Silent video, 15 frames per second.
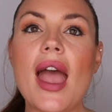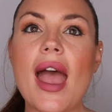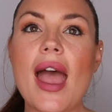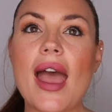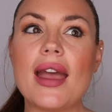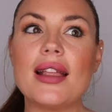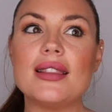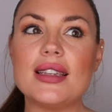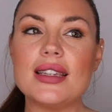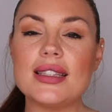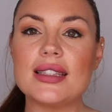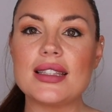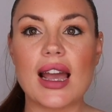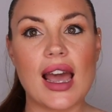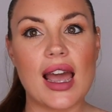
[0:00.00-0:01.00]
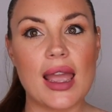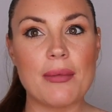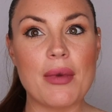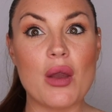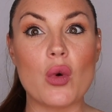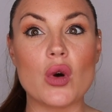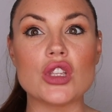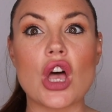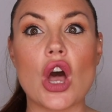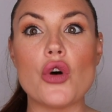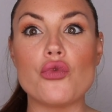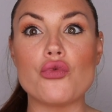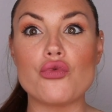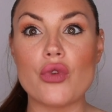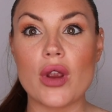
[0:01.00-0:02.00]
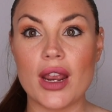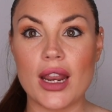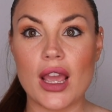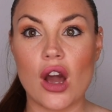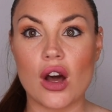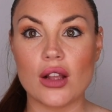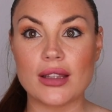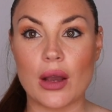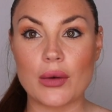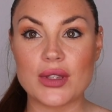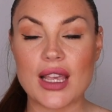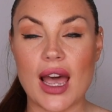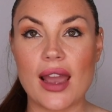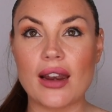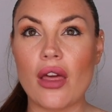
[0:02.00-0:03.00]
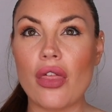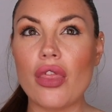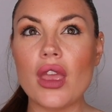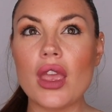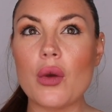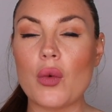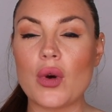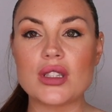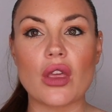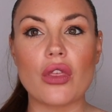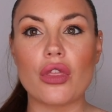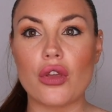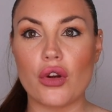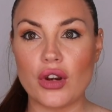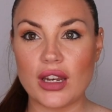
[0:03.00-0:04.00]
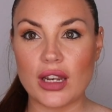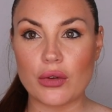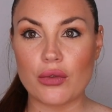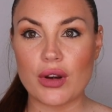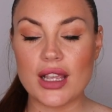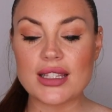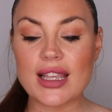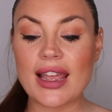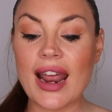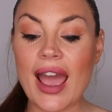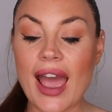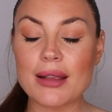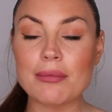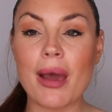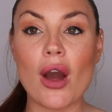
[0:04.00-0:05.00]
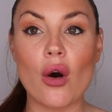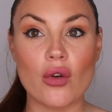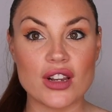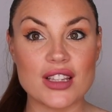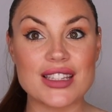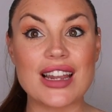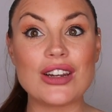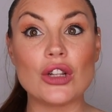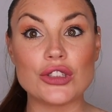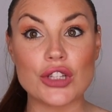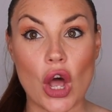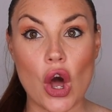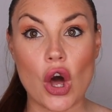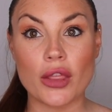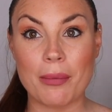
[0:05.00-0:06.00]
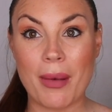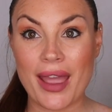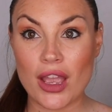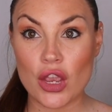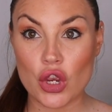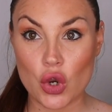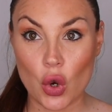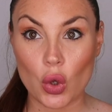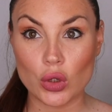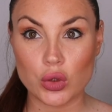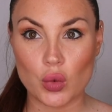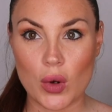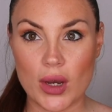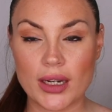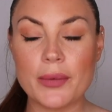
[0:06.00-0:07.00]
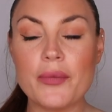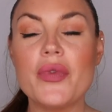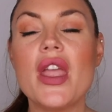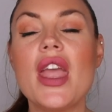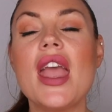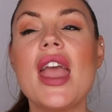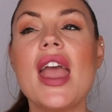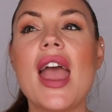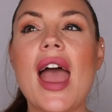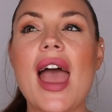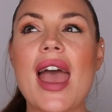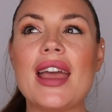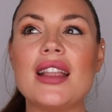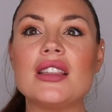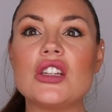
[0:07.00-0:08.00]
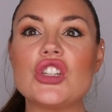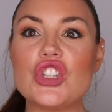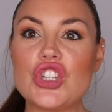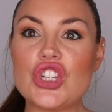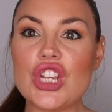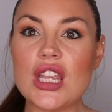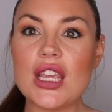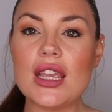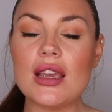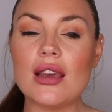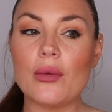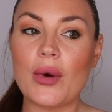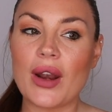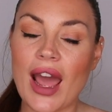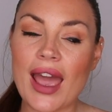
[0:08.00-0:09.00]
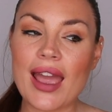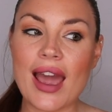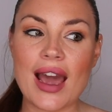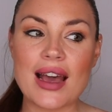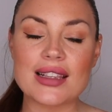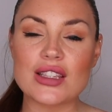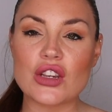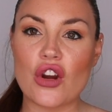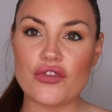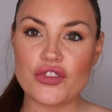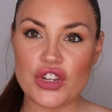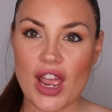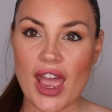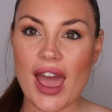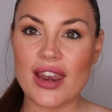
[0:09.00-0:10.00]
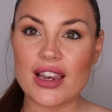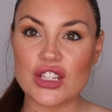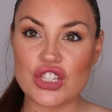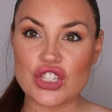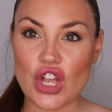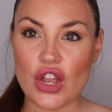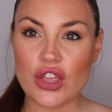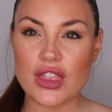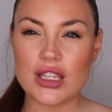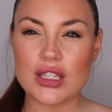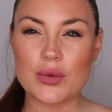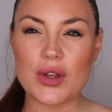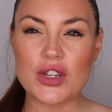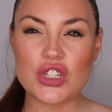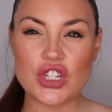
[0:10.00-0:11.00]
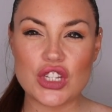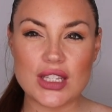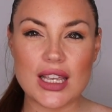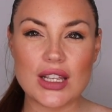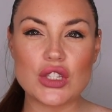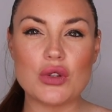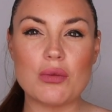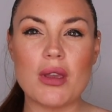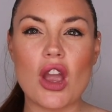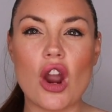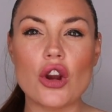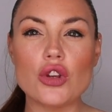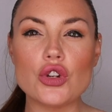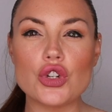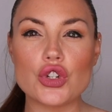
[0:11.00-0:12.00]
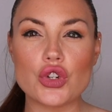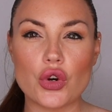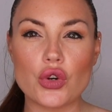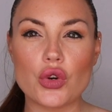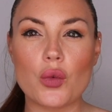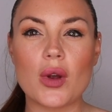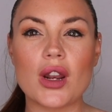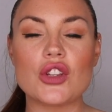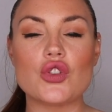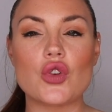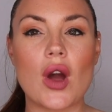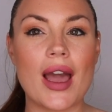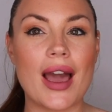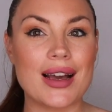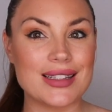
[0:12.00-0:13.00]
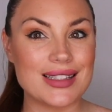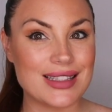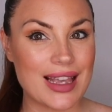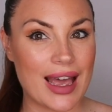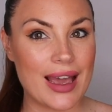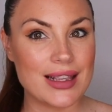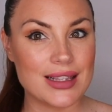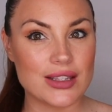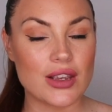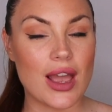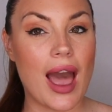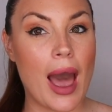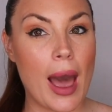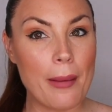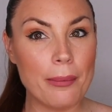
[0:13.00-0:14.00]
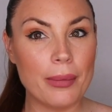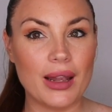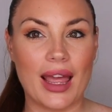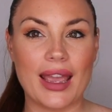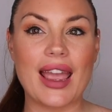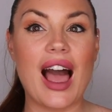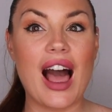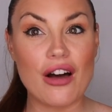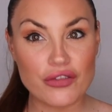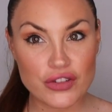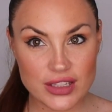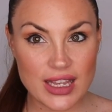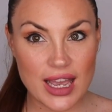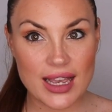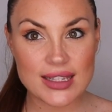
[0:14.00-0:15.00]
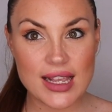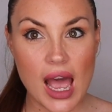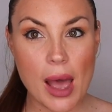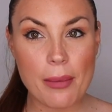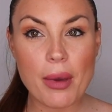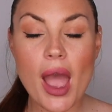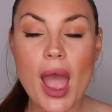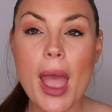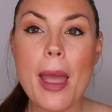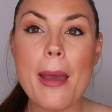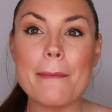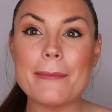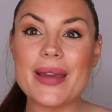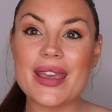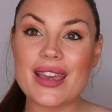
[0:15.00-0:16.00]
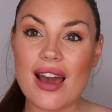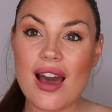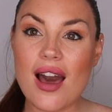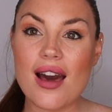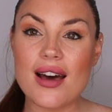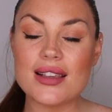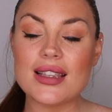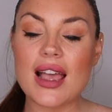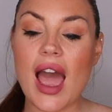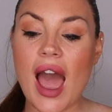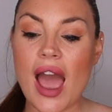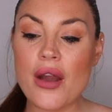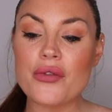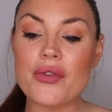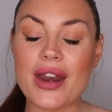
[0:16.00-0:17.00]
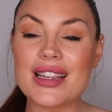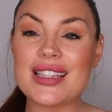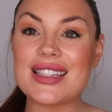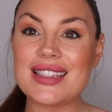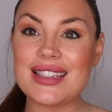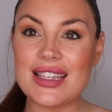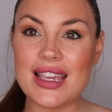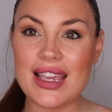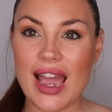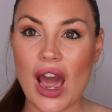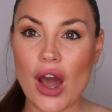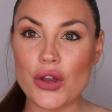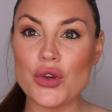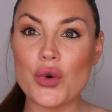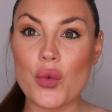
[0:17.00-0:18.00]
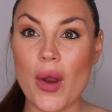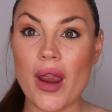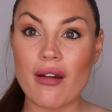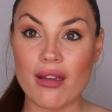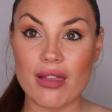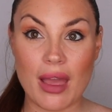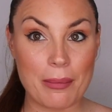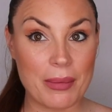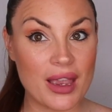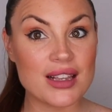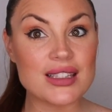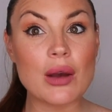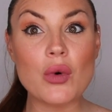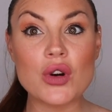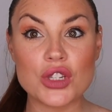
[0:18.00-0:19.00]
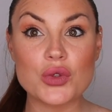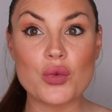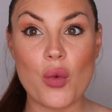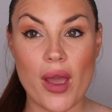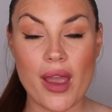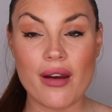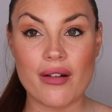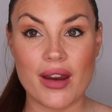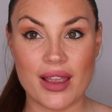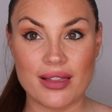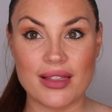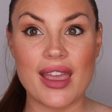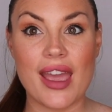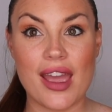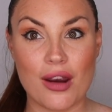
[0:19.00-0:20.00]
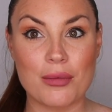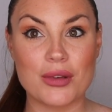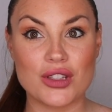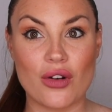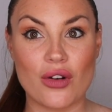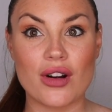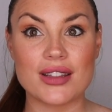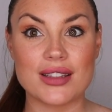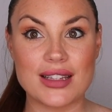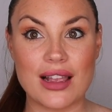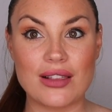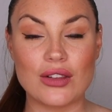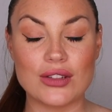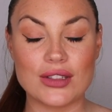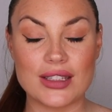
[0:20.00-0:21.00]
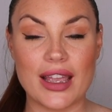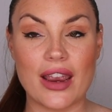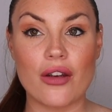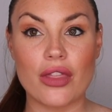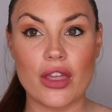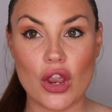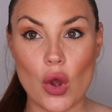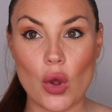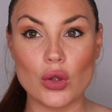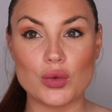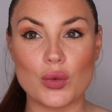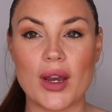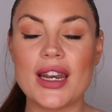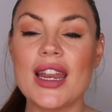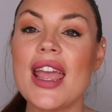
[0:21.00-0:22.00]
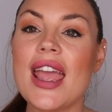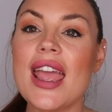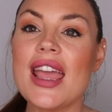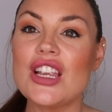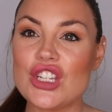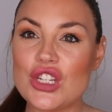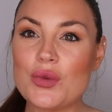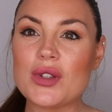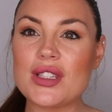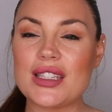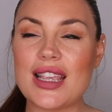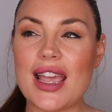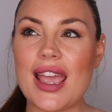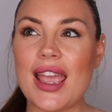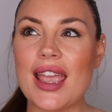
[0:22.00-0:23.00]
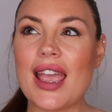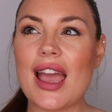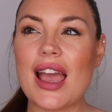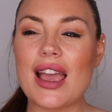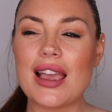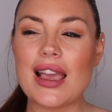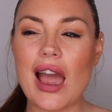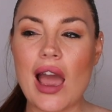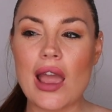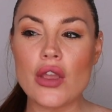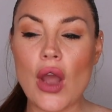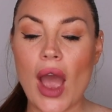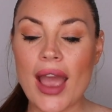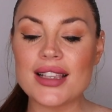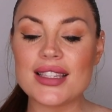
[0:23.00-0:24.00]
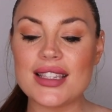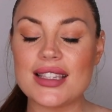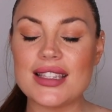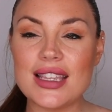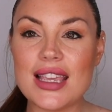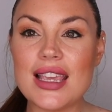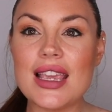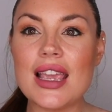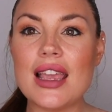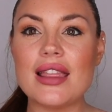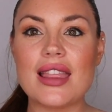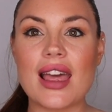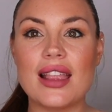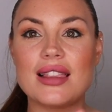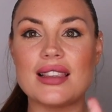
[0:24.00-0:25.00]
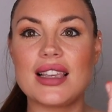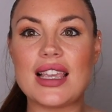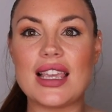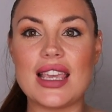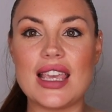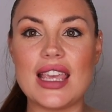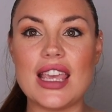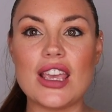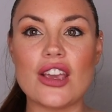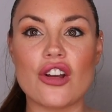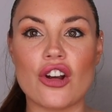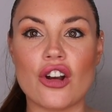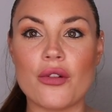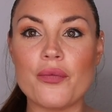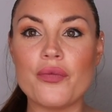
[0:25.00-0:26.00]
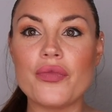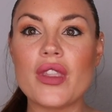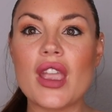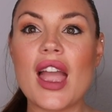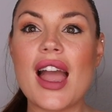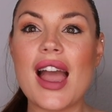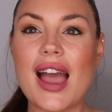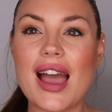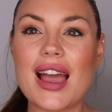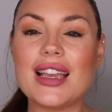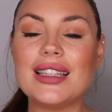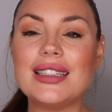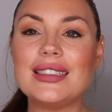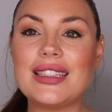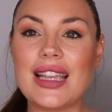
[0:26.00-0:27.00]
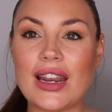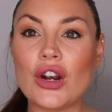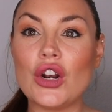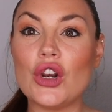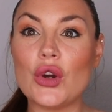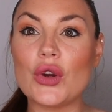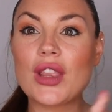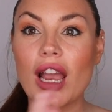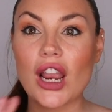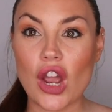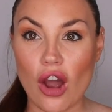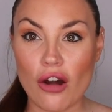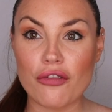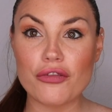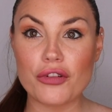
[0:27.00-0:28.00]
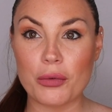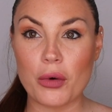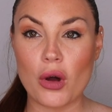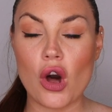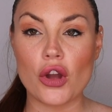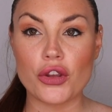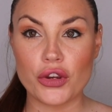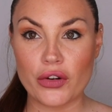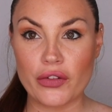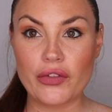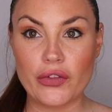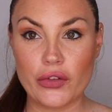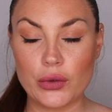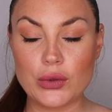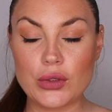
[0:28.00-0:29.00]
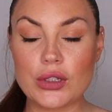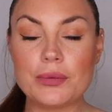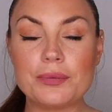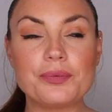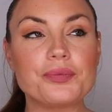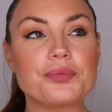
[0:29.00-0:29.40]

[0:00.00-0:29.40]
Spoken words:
And this time it was really hot outside. I think it was 30 degrees, and I had my Oran sandals on, my gold one. And she, when I asked her if she had in stock this one, she said to me, "Are you sure you don't want to try a size up, like half a size up? Because I already see how you're wearing them." Because I was wearing the Hermes Oran sandals there, the gold one. She was saying, "I see that here they don't look that comfortable on your foot."